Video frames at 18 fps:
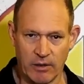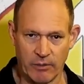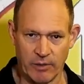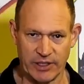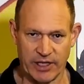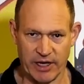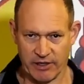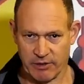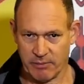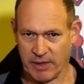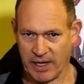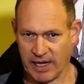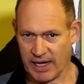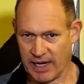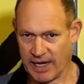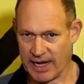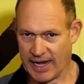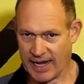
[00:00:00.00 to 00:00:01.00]
which gives
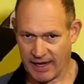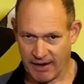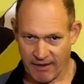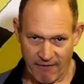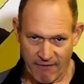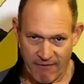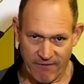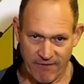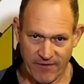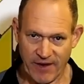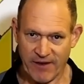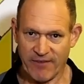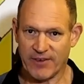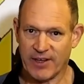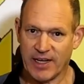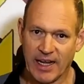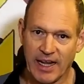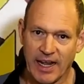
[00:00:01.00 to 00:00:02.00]
me a
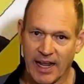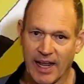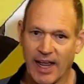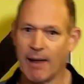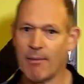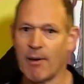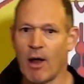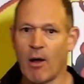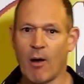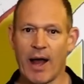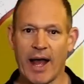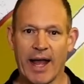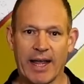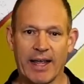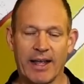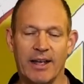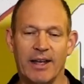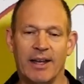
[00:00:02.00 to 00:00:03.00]
50
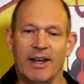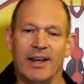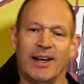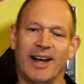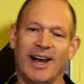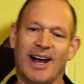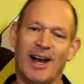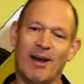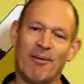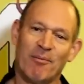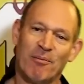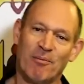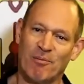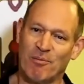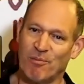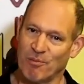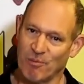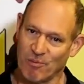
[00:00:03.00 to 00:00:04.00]
MOA um,